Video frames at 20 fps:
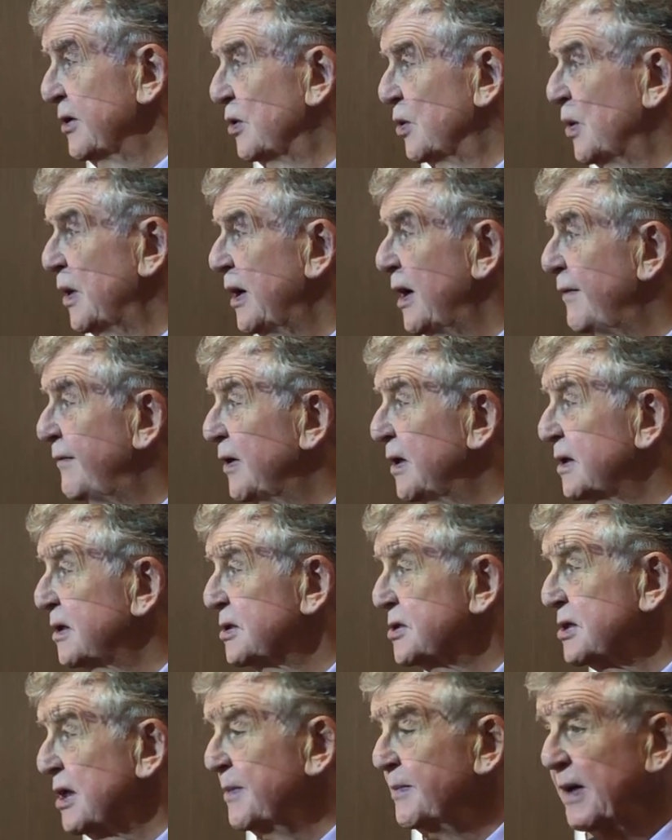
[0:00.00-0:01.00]
or wherever,
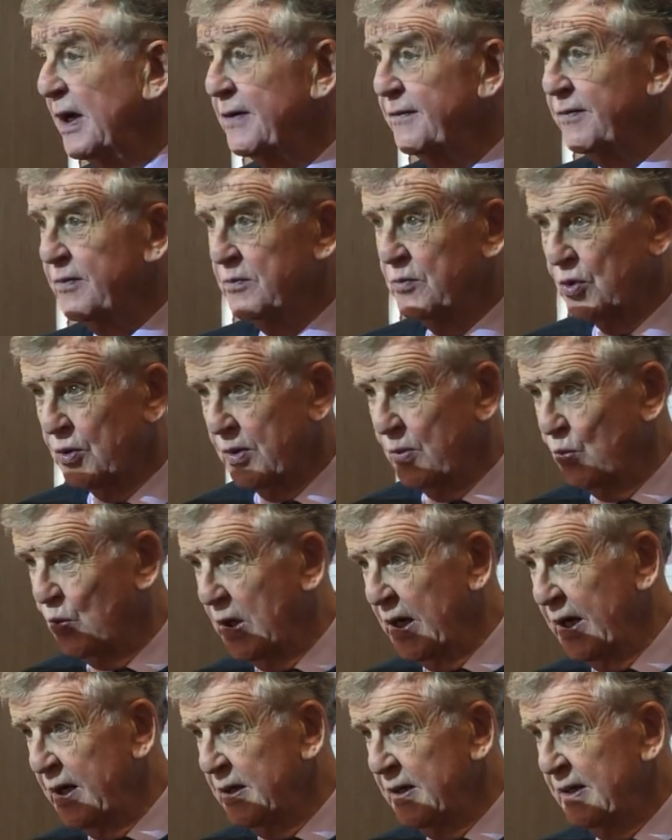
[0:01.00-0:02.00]
because they make for more than
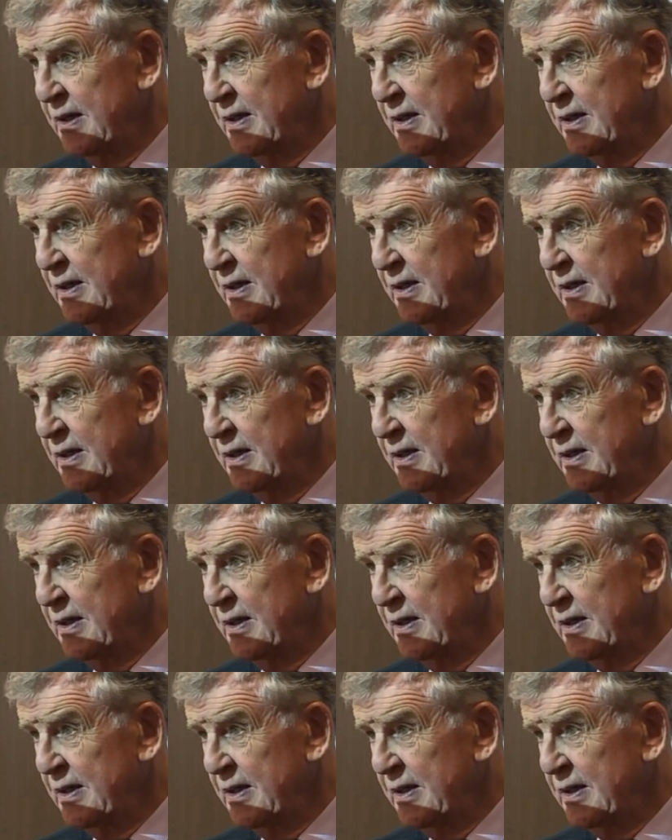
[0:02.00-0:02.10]
one.